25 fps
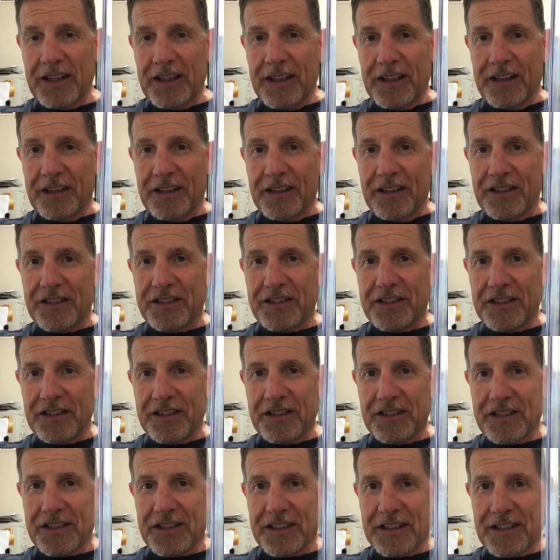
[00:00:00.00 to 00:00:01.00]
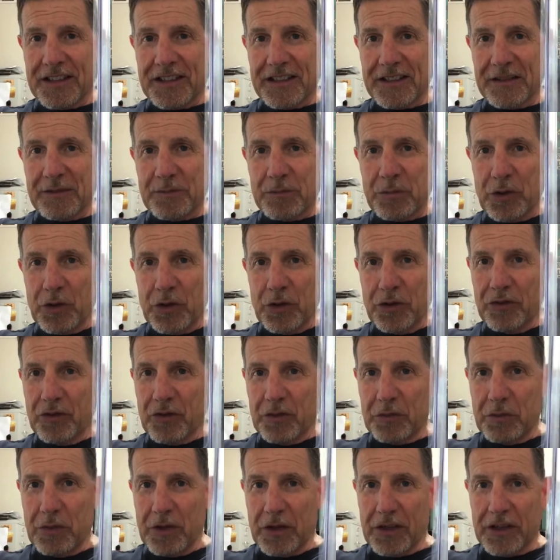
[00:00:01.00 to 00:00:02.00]
this is a
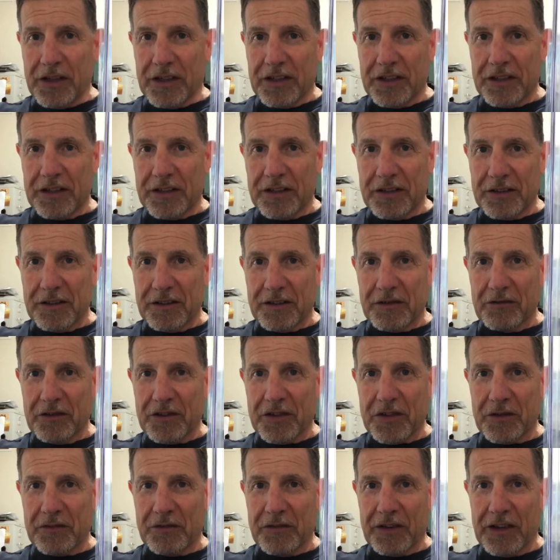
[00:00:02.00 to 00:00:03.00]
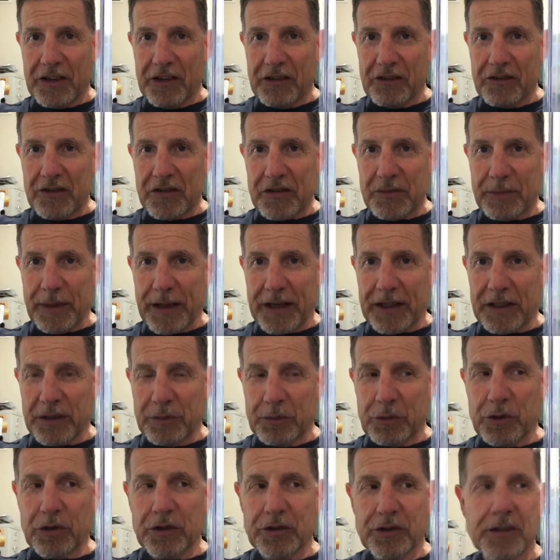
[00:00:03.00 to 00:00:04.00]
beautiful book, very
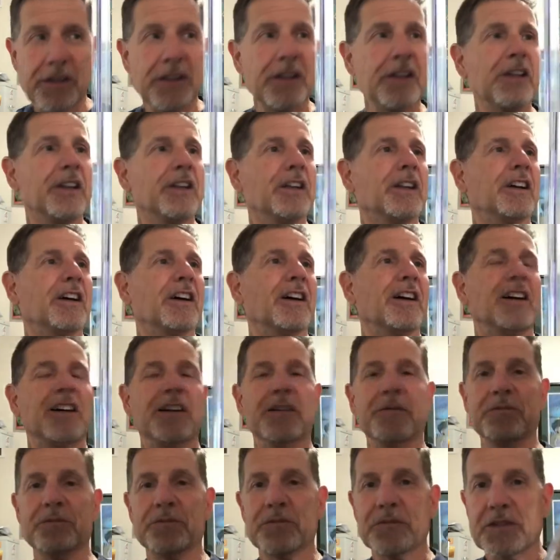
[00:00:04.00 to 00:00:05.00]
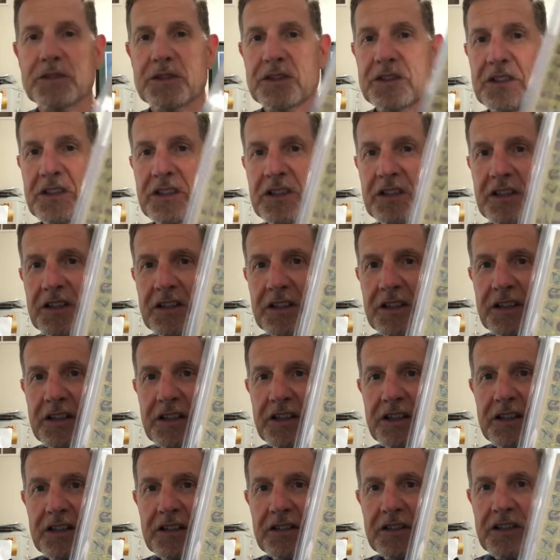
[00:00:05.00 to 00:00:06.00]
respectable.
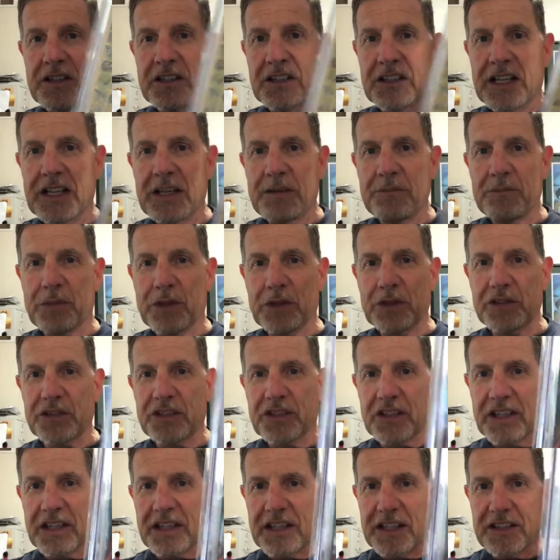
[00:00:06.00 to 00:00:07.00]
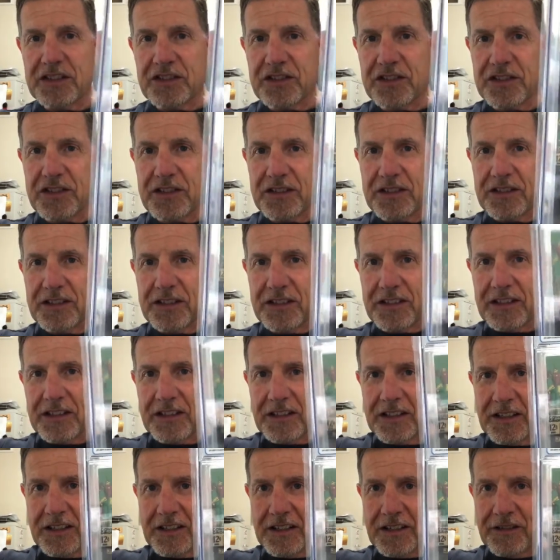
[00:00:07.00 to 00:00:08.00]
It's clean, both sides.
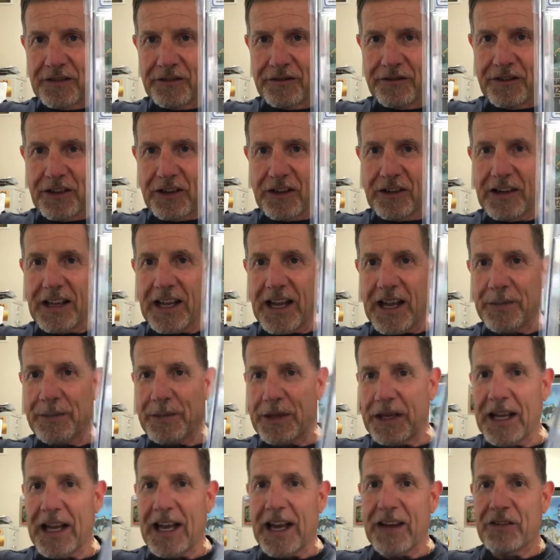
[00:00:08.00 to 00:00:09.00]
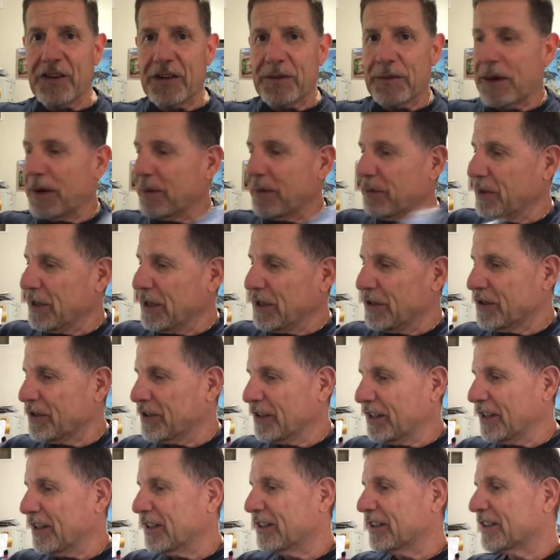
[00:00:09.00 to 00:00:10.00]
Very happy to have it in my
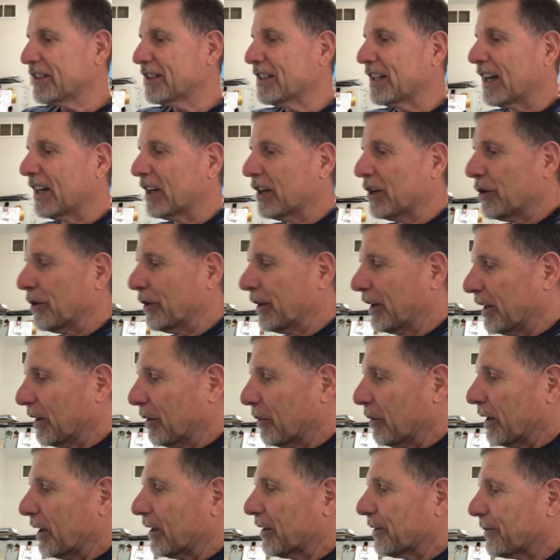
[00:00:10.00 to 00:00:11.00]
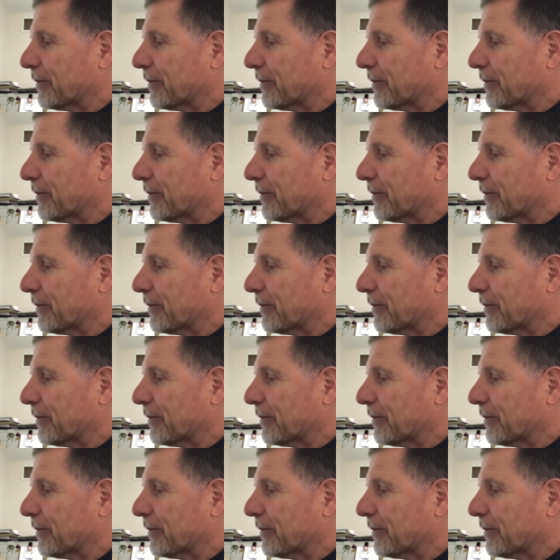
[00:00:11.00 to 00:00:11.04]
PC. It's not going anywhere.